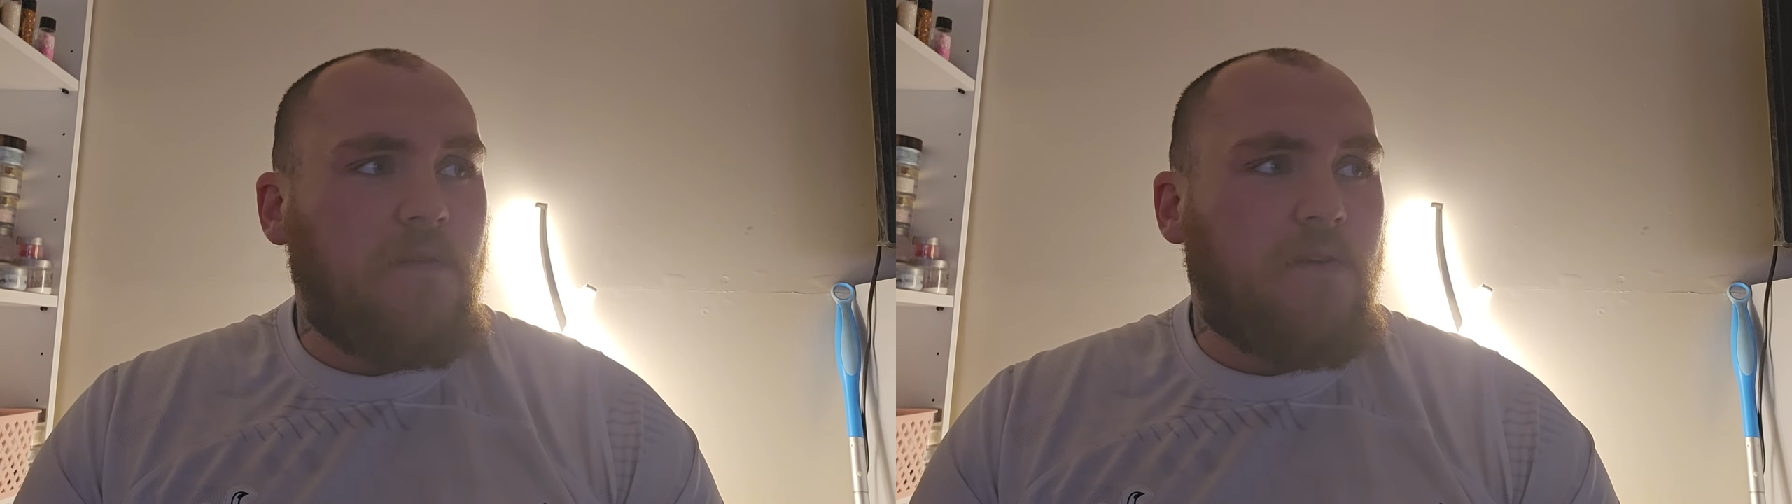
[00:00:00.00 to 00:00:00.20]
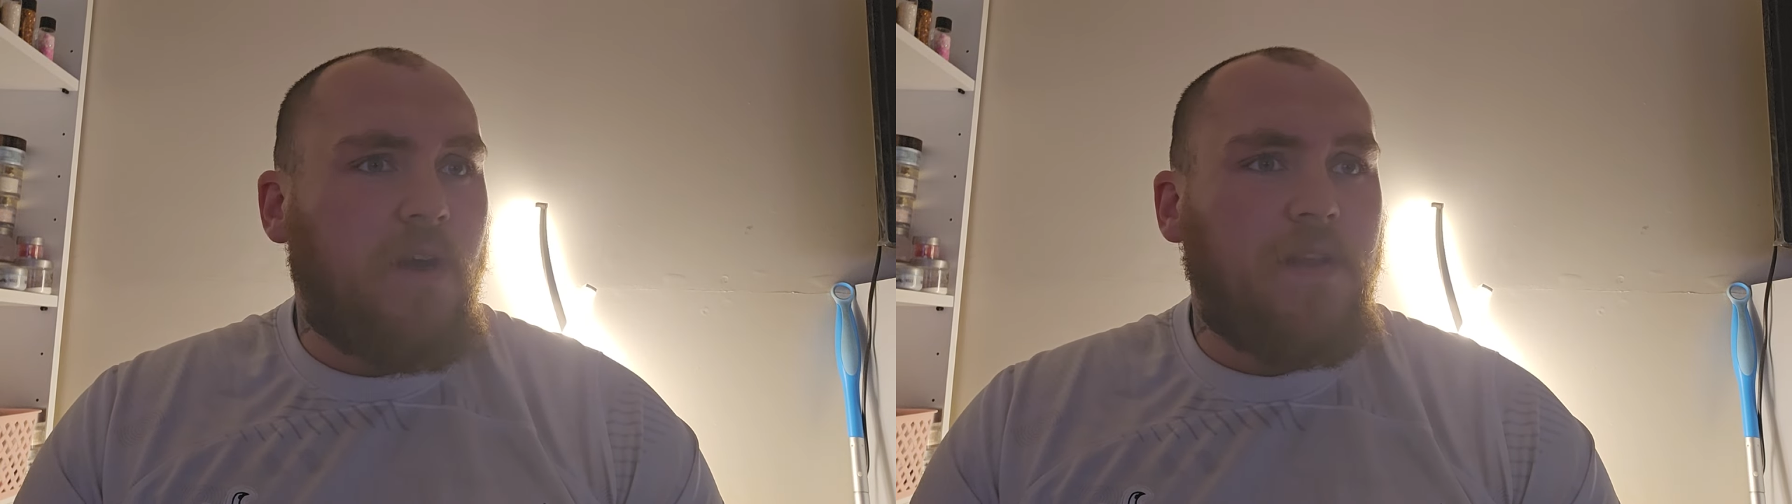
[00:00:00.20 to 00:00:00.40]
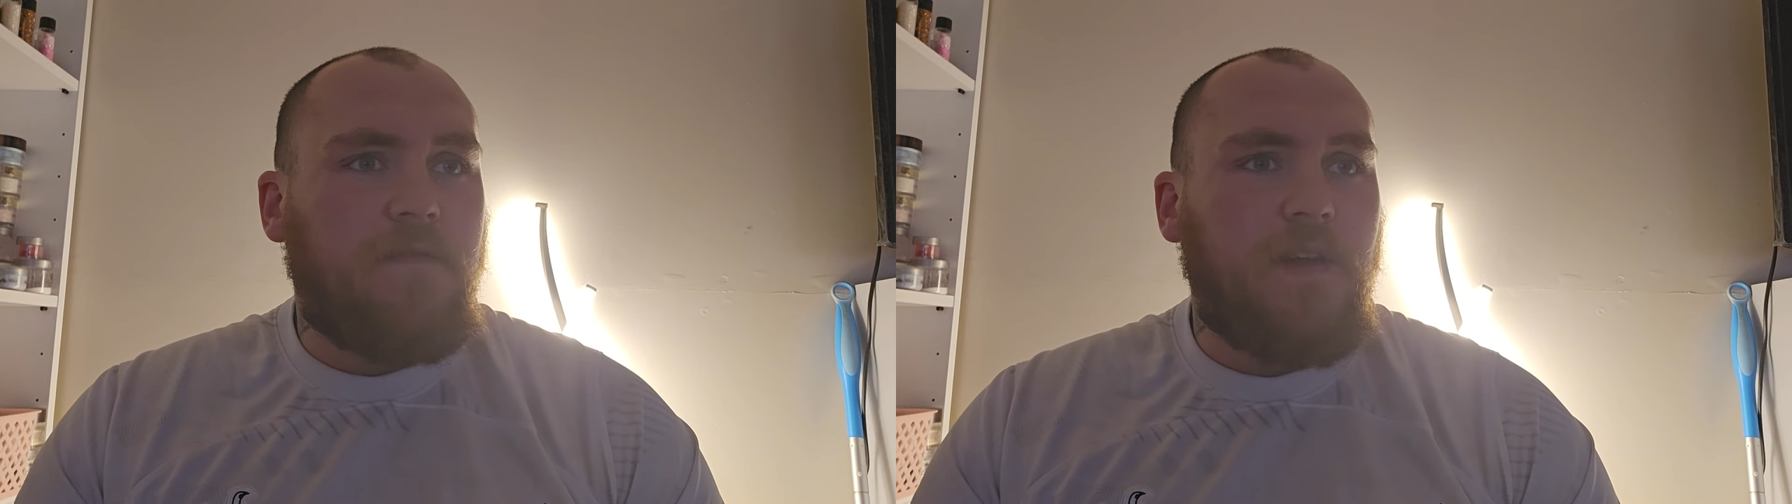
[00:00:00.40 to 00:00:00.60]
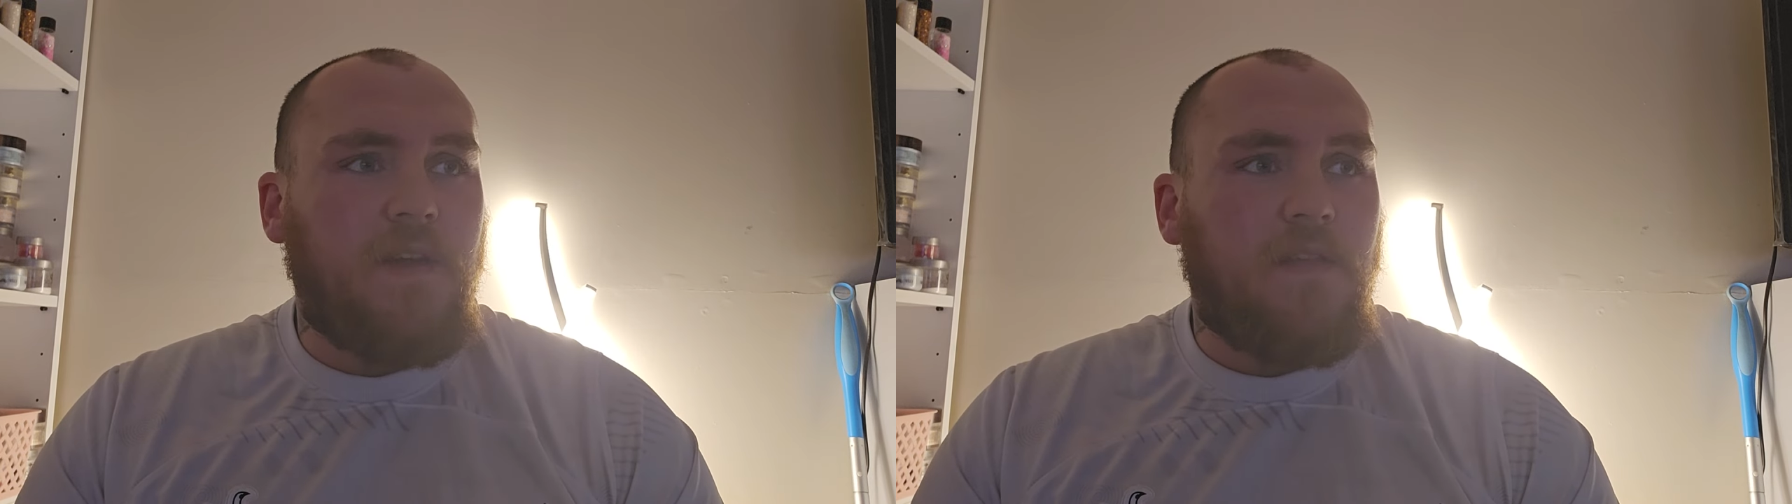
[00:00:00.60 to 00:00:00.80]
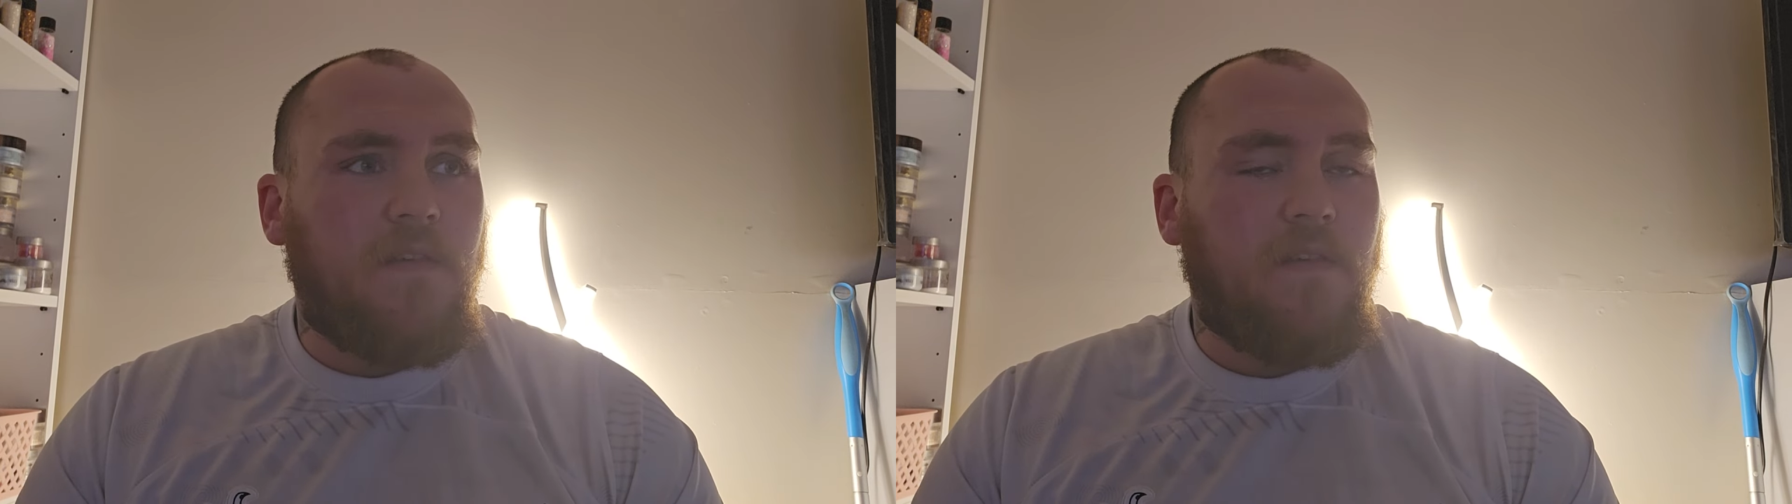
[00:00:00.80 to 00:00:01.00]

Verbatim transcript: those kind of things.